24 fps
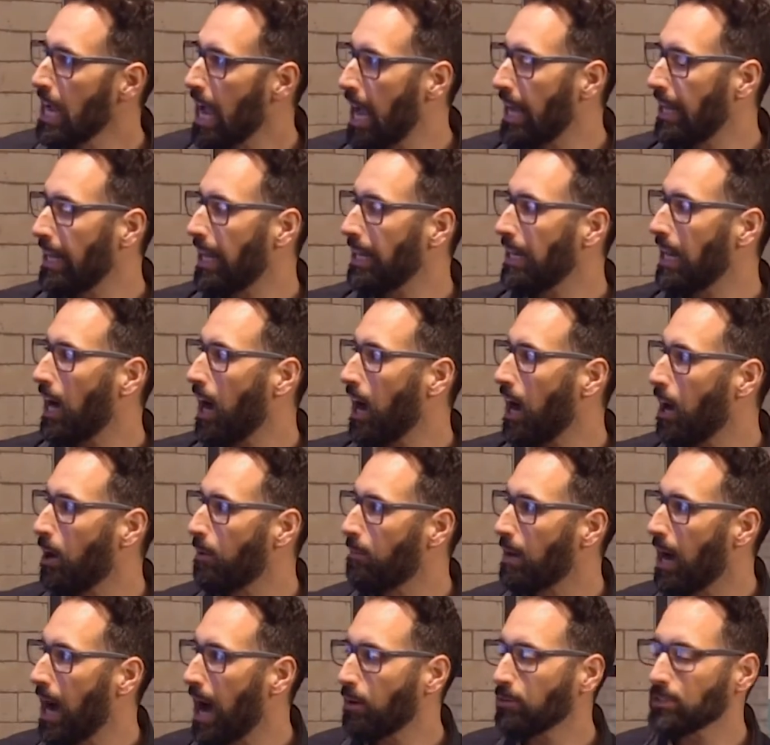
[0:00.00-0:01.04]
And then
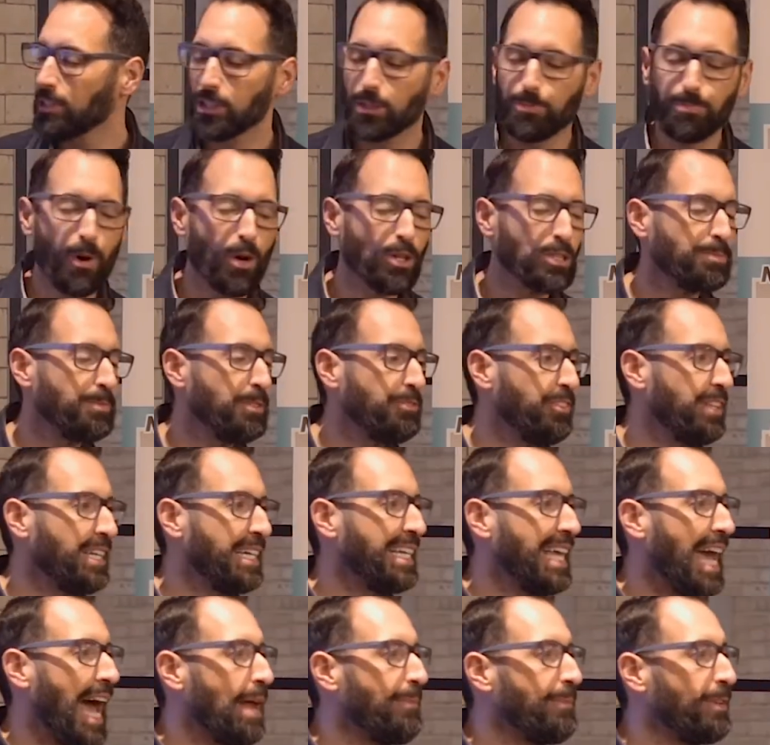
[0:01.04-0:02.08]
I was a spokesman for the
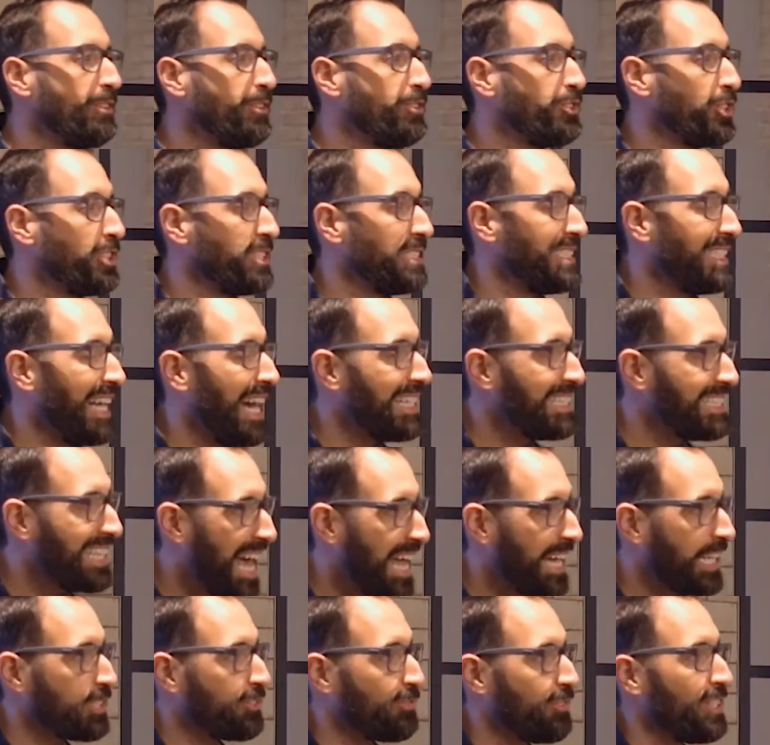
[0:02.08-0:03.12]
Academy of Nutrition
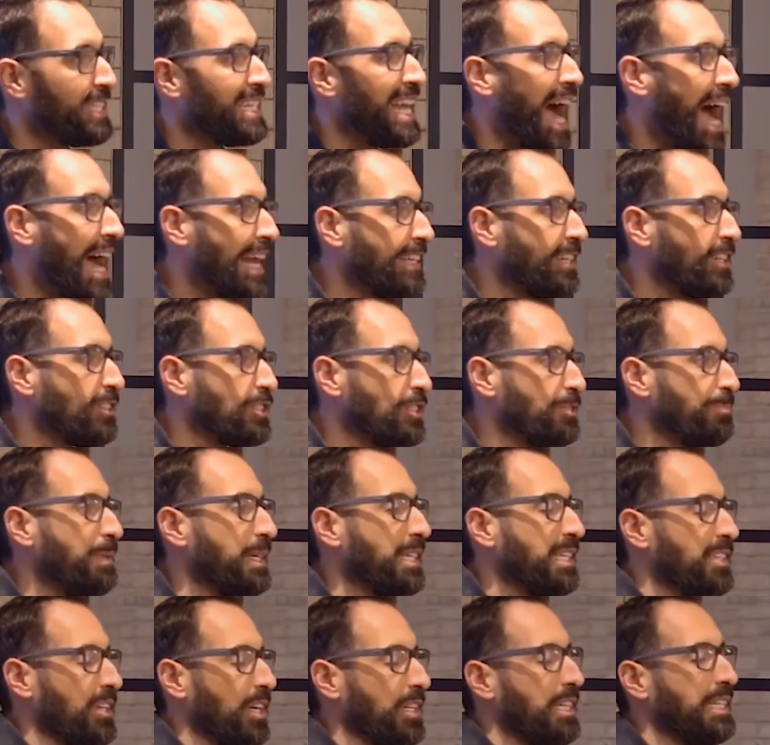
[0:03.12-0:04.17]
Dietetics for 9 years,
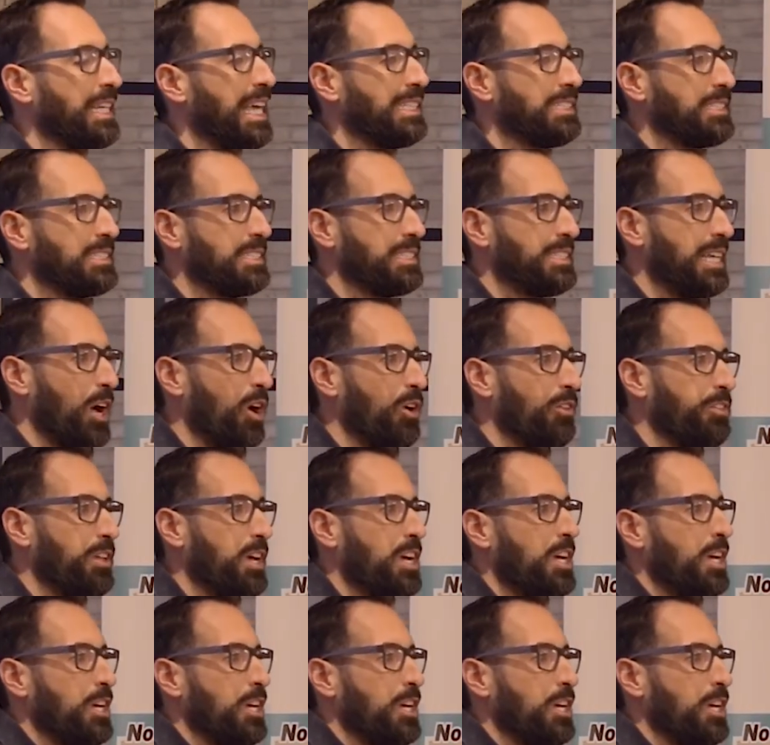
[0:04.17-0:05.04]
speaking on the nation's health.